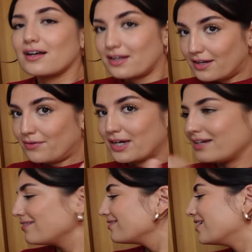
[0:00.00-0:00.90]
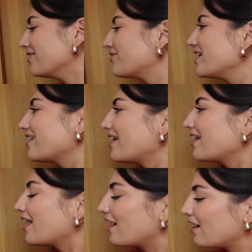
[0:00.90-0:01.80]
Anyway, we then
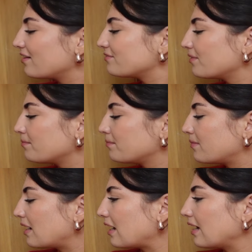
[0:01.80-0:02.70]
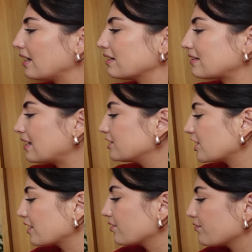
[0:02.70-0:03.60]
have my Taylor
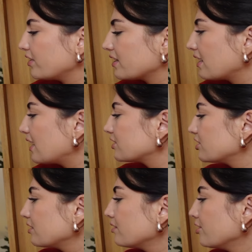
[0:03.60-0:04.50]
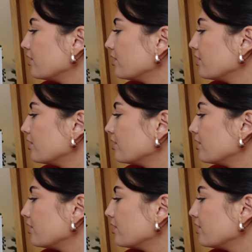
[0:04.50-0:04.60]
Jenkins Reid collection.